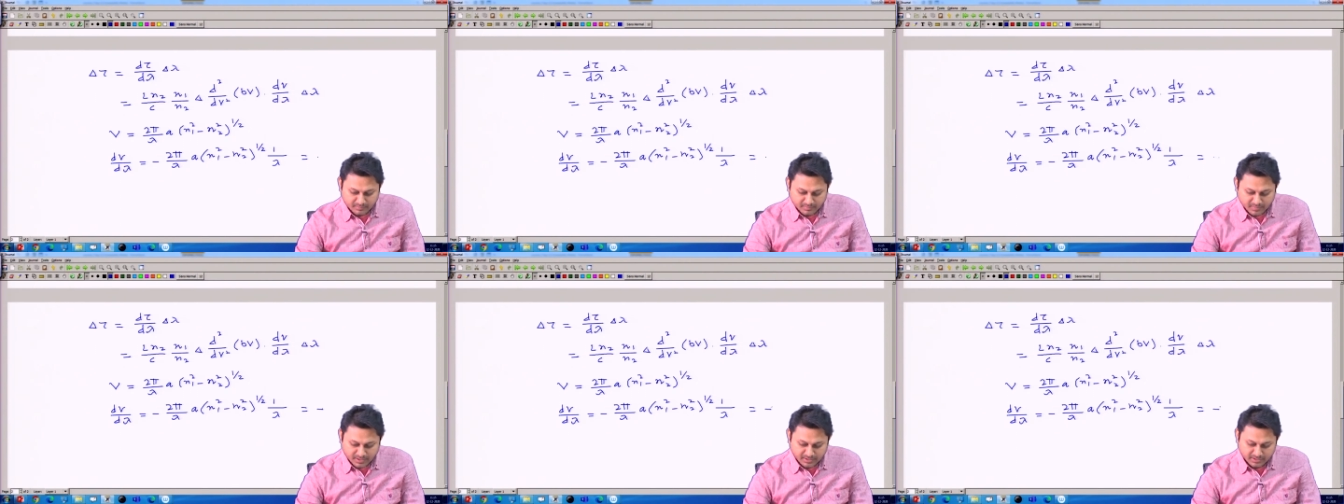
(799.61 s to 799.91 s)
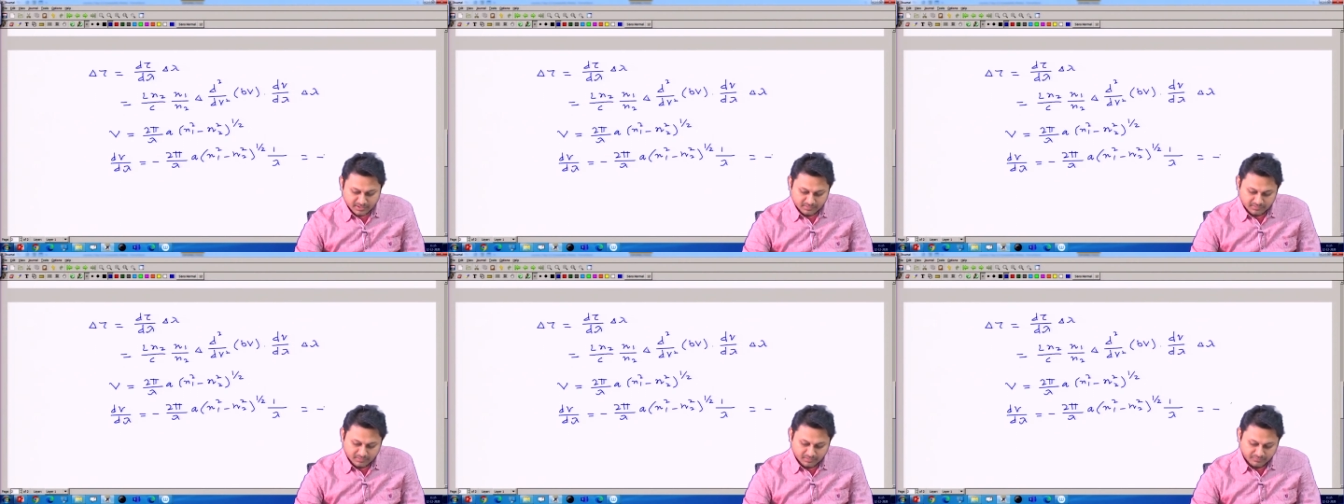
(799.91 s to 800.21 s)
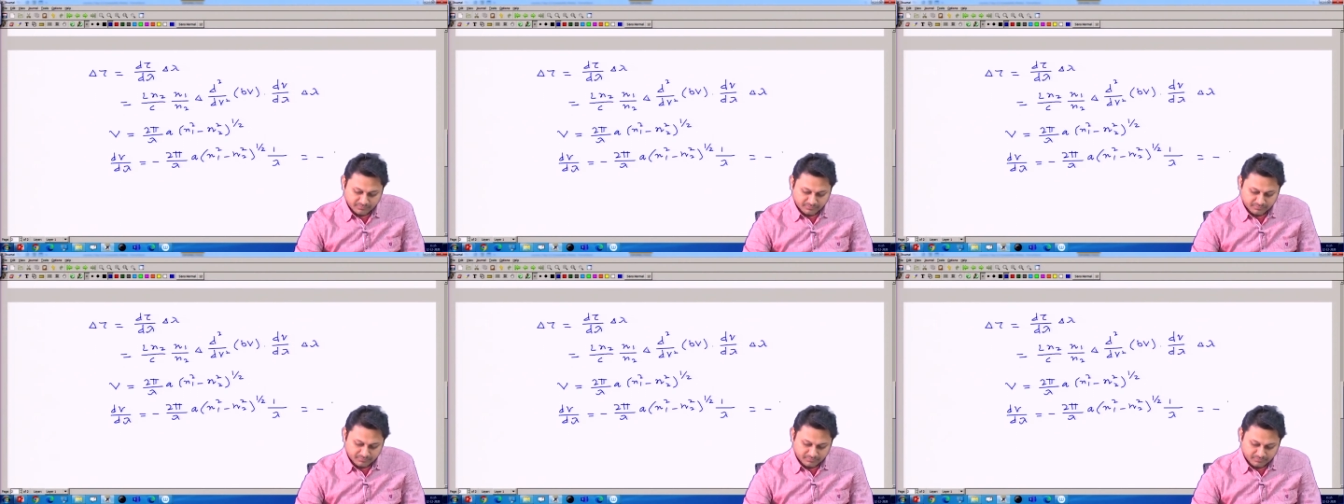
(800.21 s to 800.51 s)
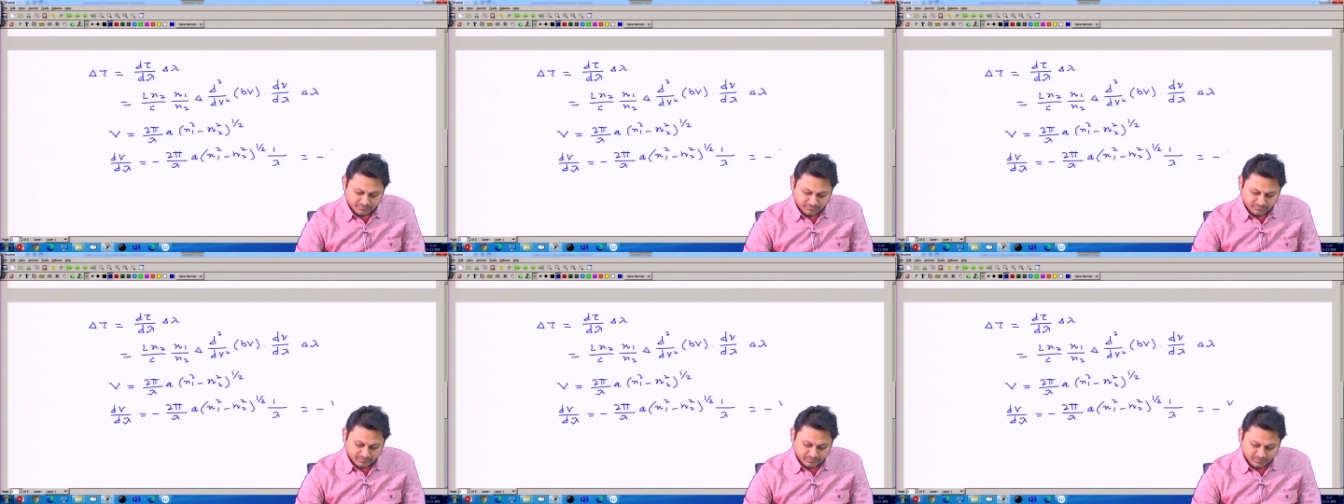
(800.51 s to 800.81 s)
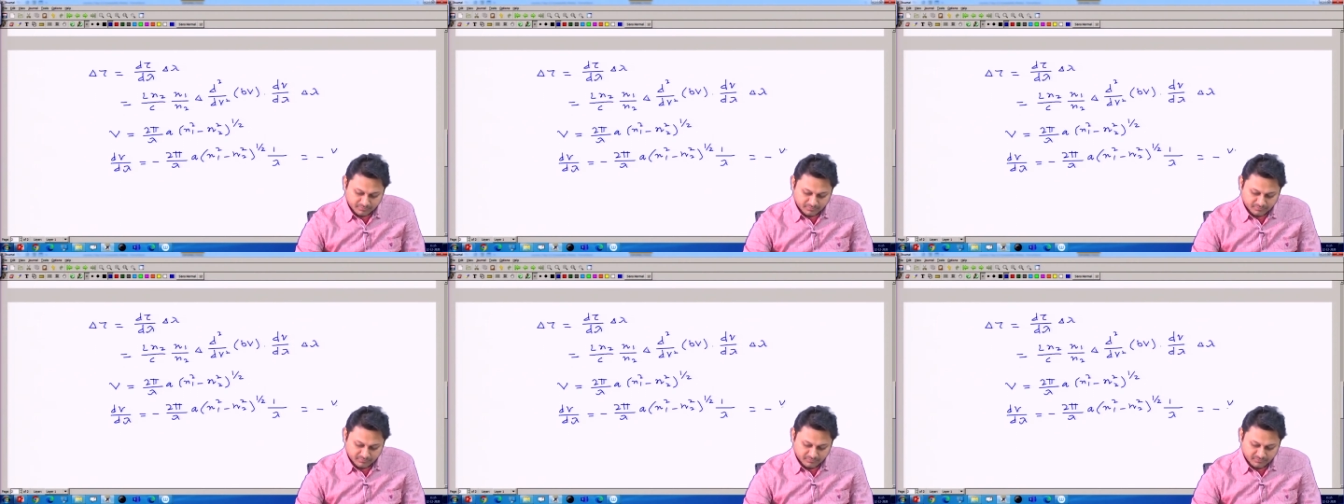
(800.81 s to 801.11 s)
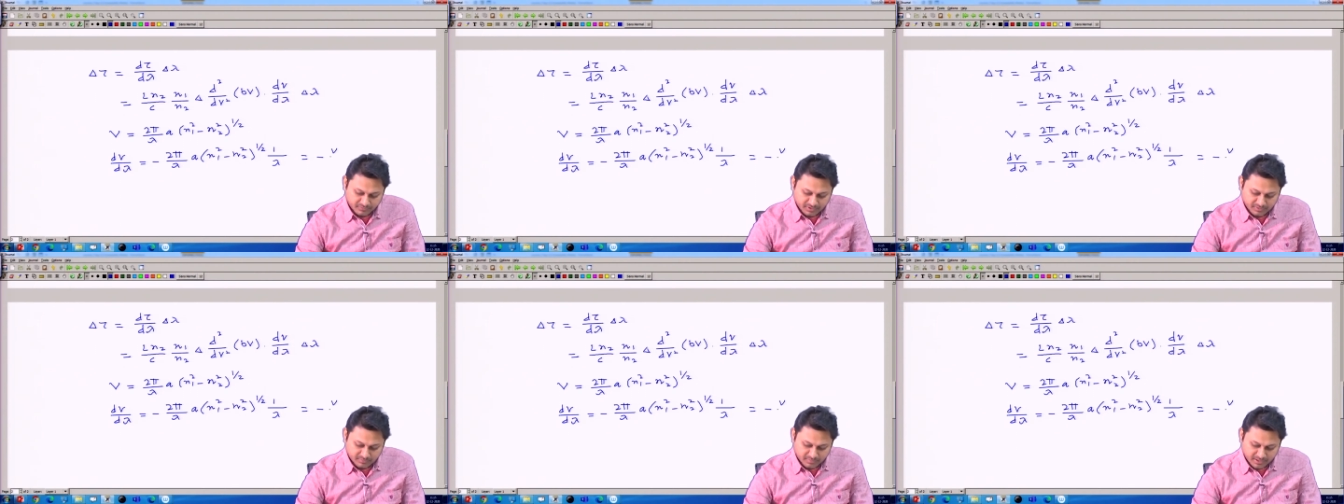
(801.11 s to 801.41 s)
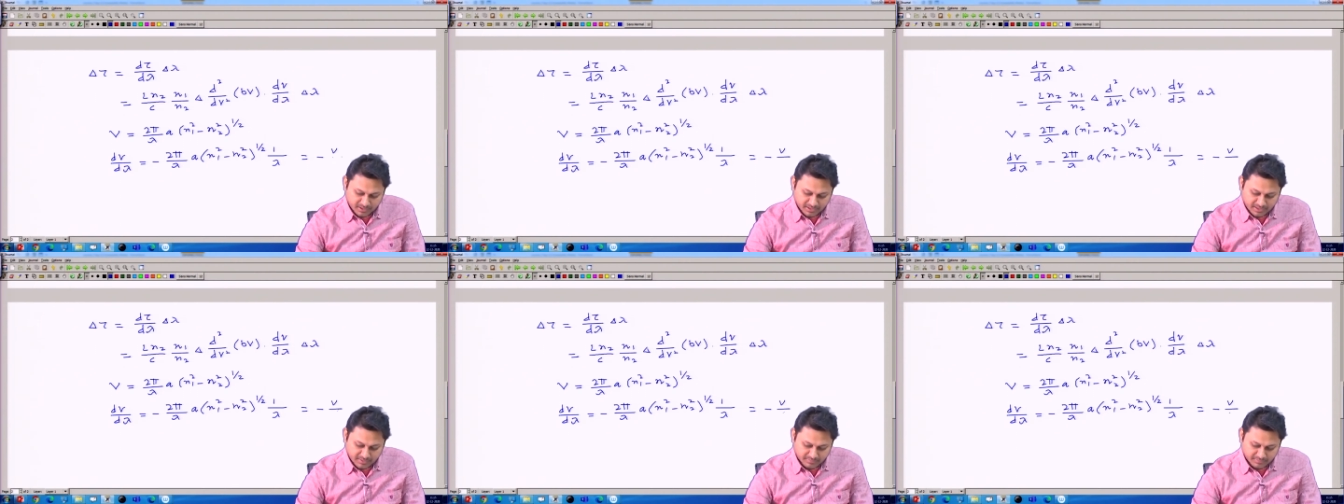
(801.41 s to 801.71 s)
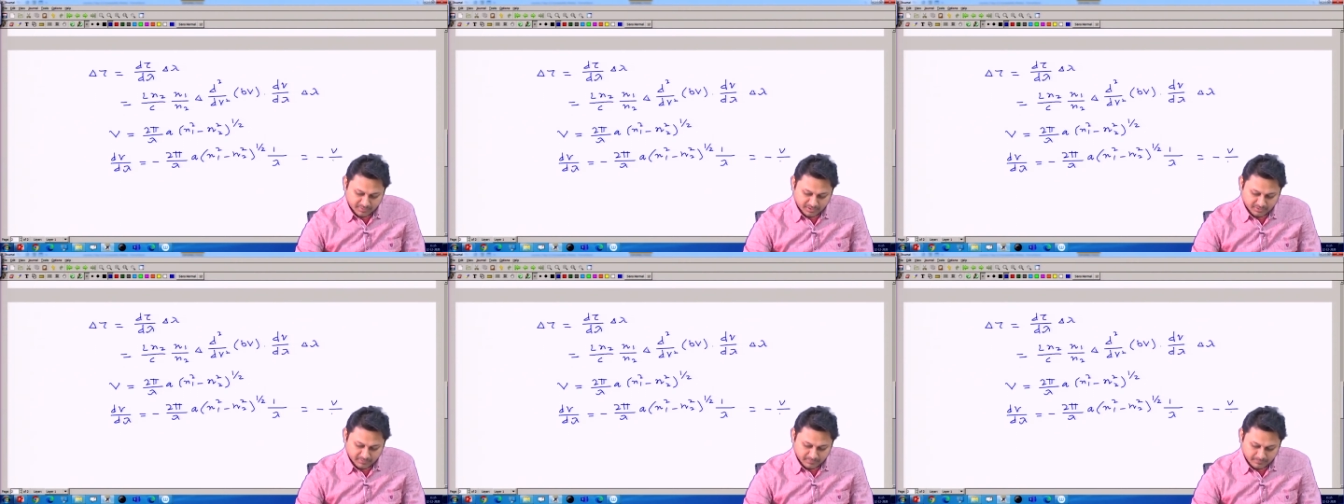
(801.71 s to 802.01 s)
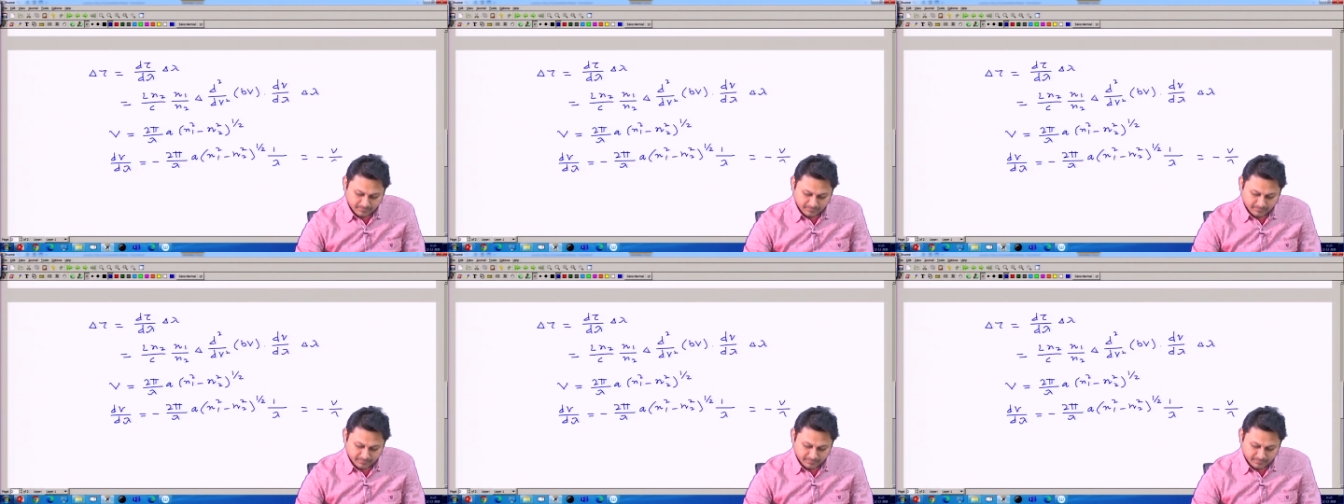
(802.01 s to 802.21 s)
minus of v by lambda.